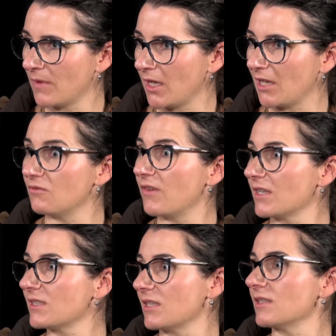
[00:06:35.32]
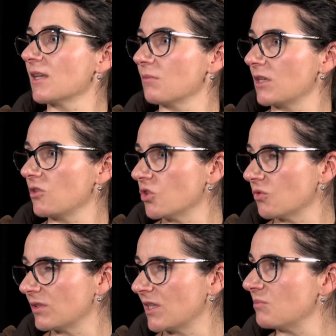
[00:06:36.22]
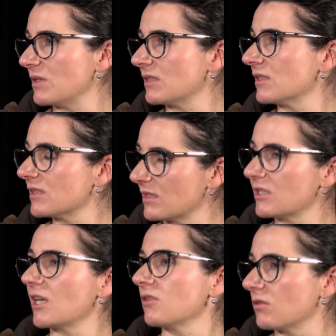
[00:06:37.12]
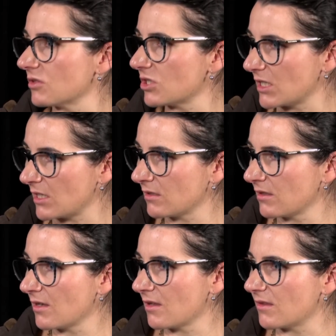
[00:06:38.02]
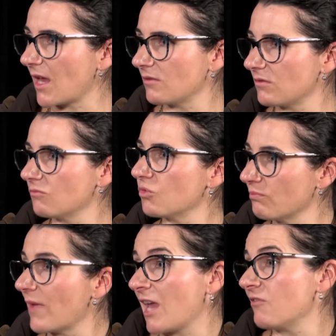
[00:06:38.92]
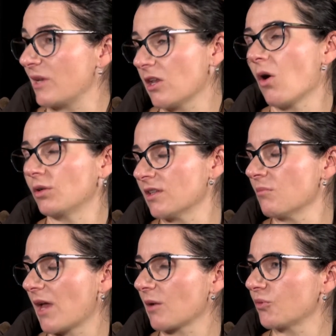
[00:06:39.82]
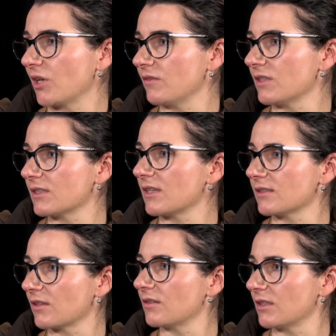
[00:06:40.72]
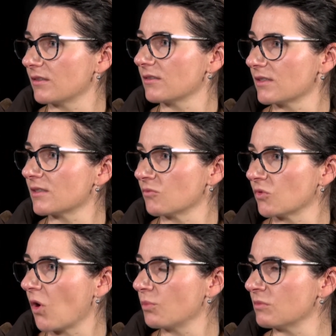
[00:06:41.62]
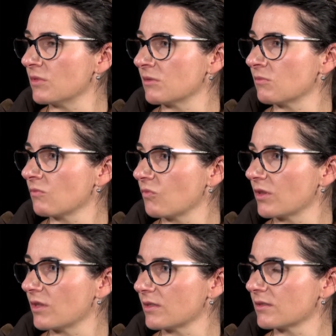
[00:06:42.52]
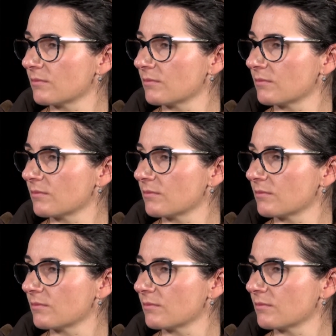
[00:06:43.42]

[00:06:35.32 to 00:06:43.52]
invest in something new in their business and technology that may have been holding them back previously. So I think there's some real optimism with this.